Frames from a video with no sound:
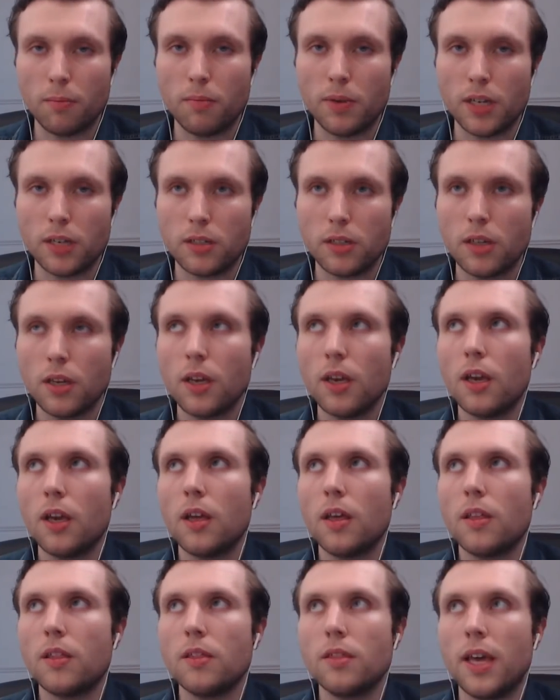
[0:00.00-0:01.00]
meat,
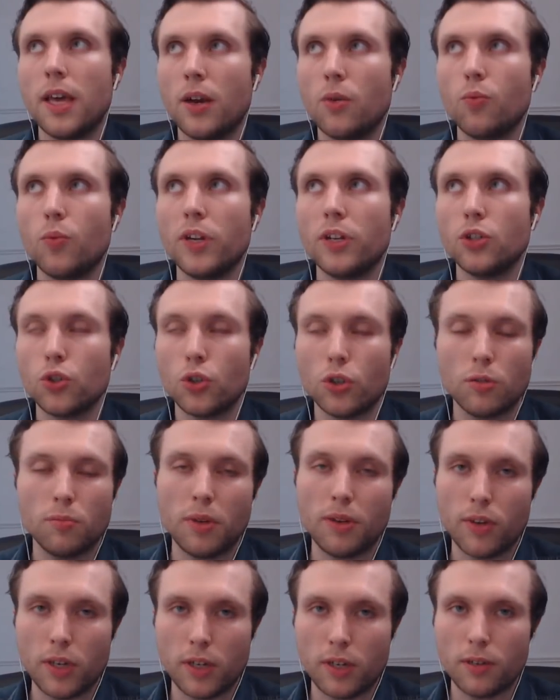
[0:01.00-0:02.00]
then we shouldn't
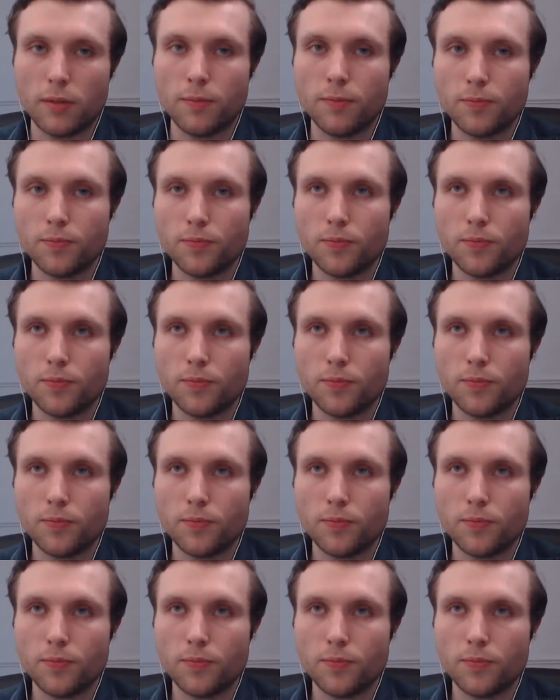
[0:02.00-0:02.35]
be vegan.